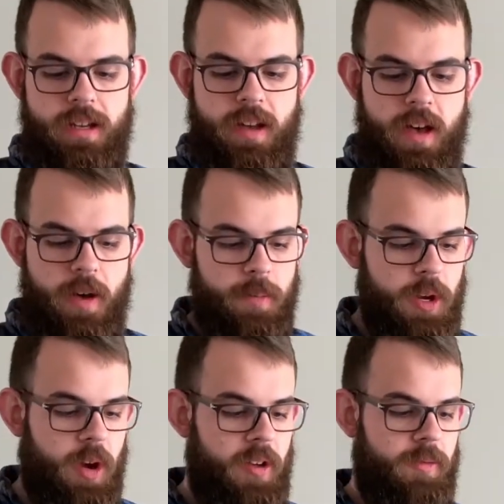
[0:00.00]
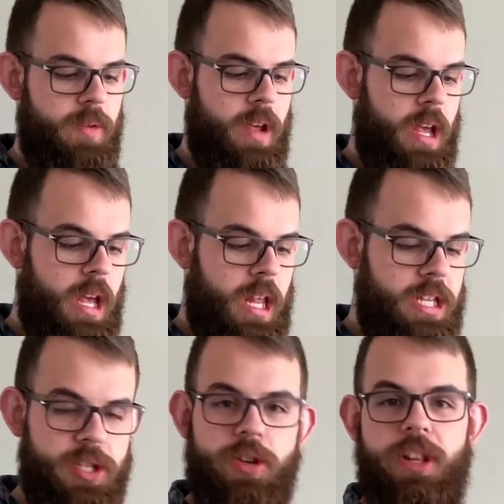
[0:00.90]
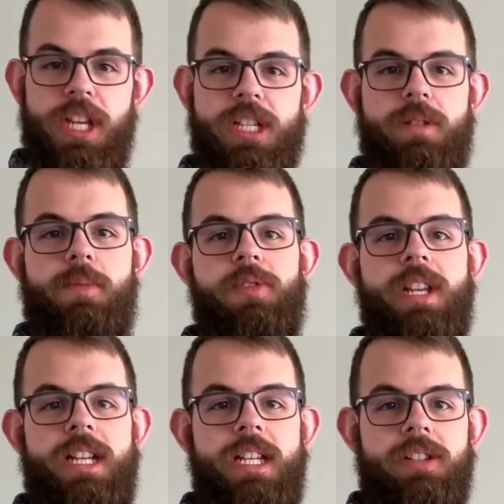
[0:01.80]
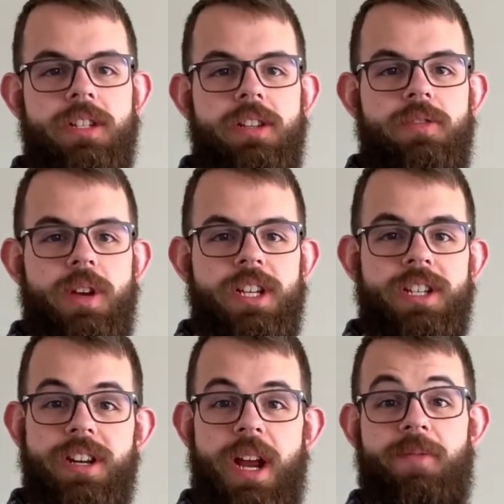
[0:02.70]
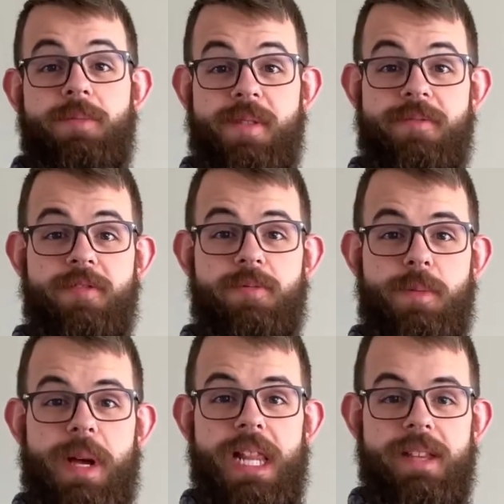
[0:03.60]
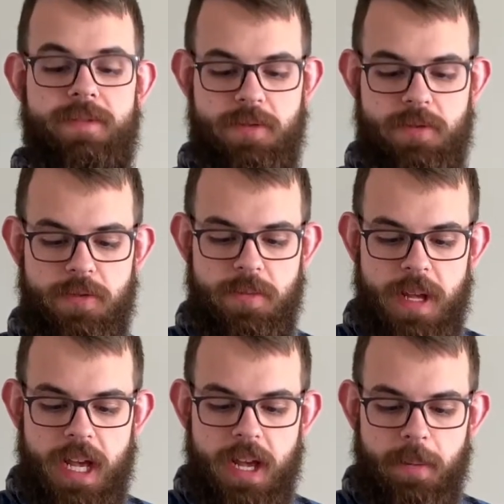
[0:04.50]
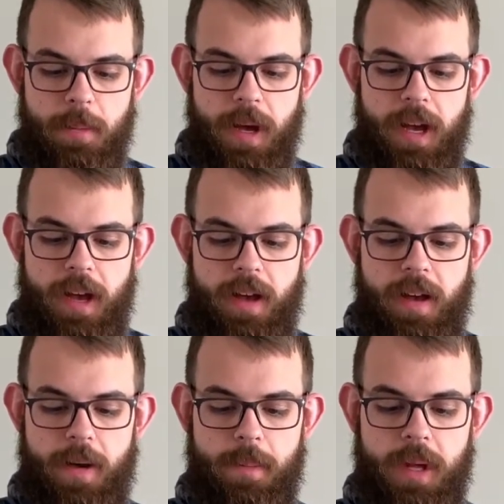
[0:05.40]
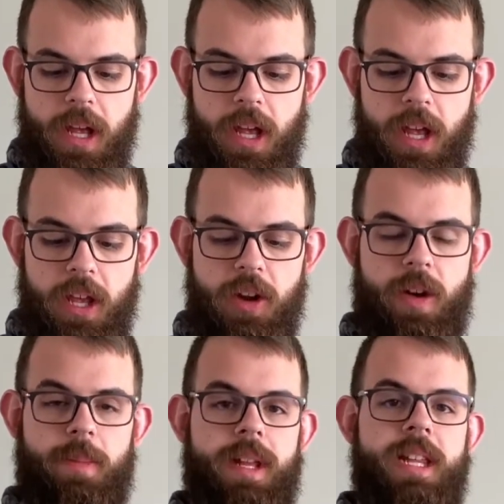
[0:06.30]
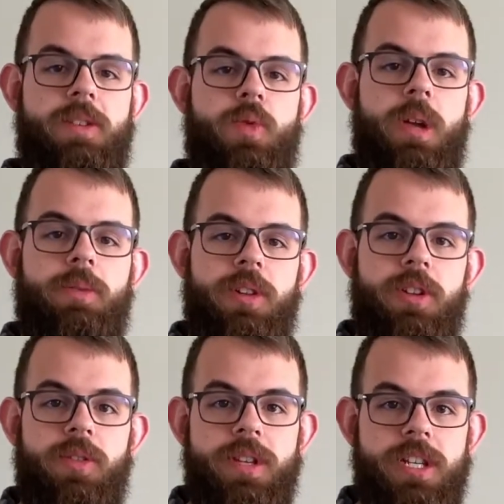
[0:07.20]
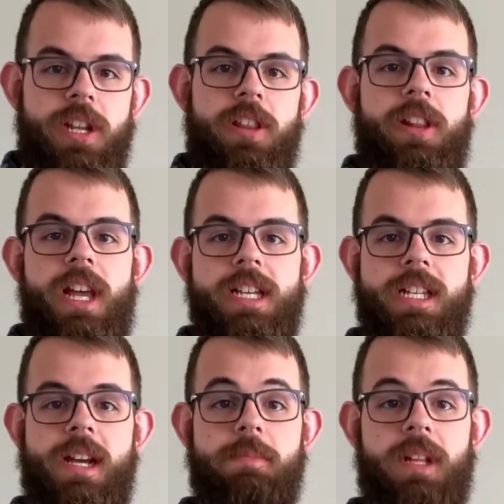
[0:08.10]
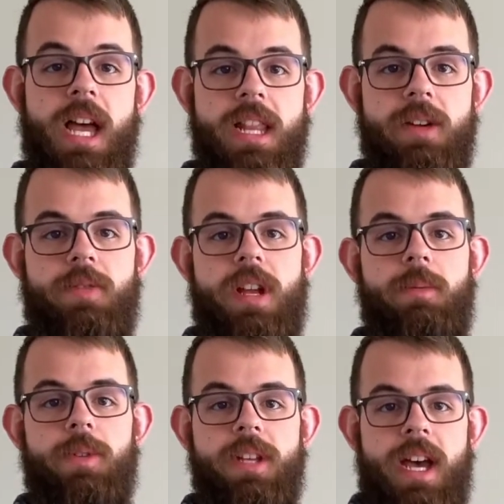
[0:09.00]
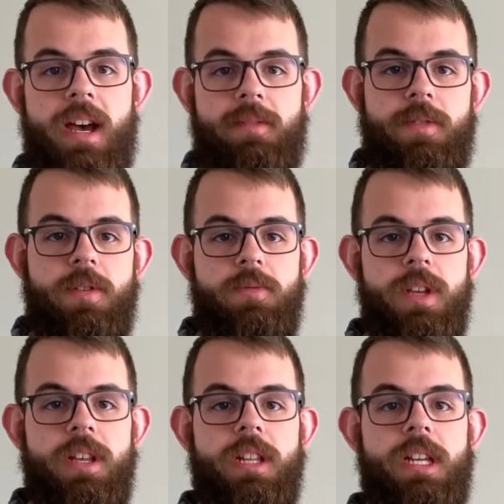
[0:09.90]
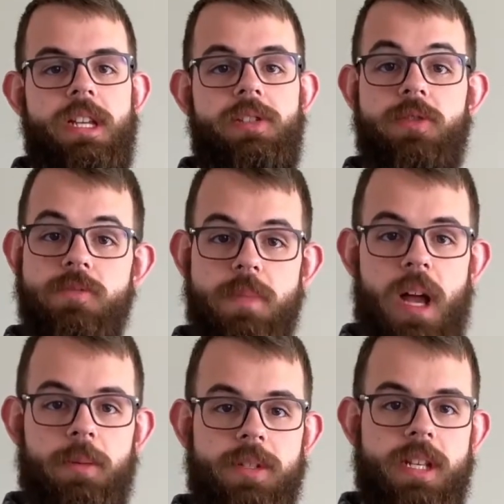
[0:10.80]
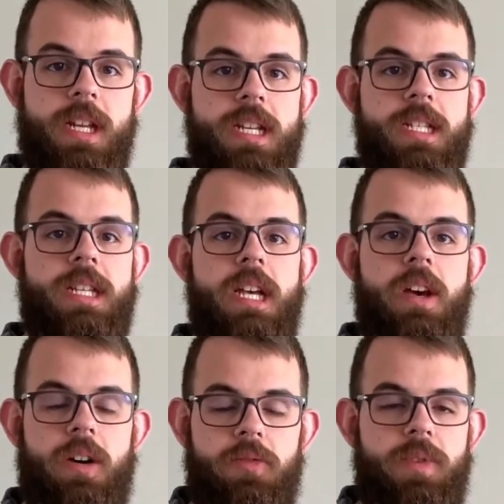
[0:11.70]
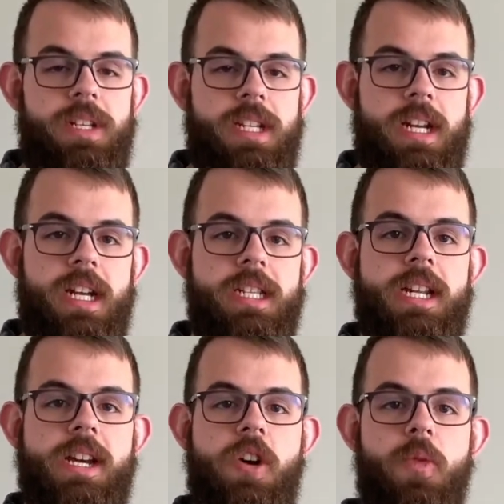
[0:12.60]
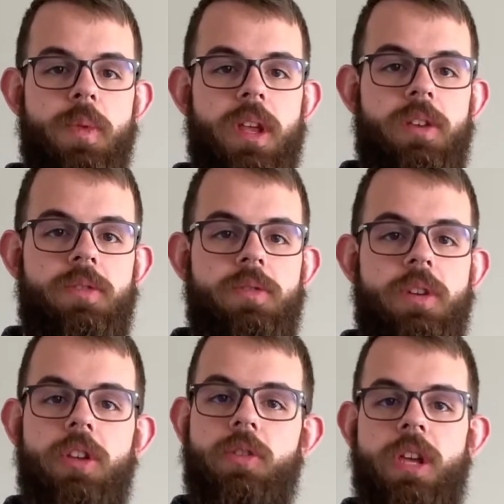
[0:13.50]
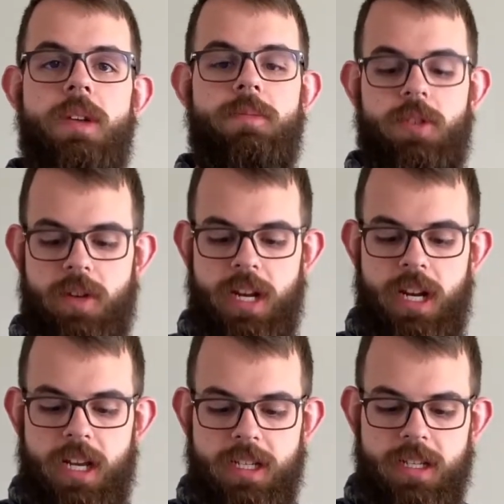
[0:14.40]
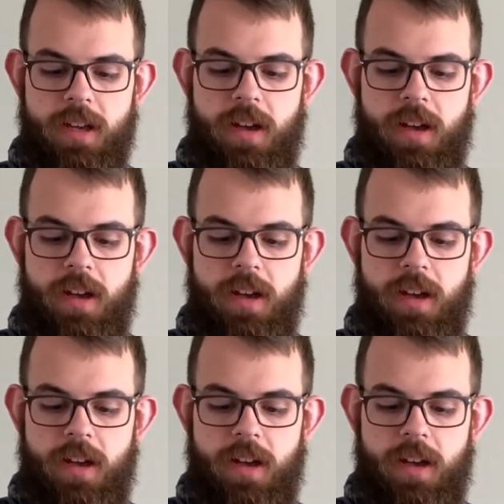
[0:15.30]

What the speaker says: I've certainly isn't the most ideal situation here having me film in my living room, but I'm glad that we're able to do this nonetheless, and I'm glad that we're able to have our weekly Zoom Bible studies on Wednesday nights, and I hope that you keep joining us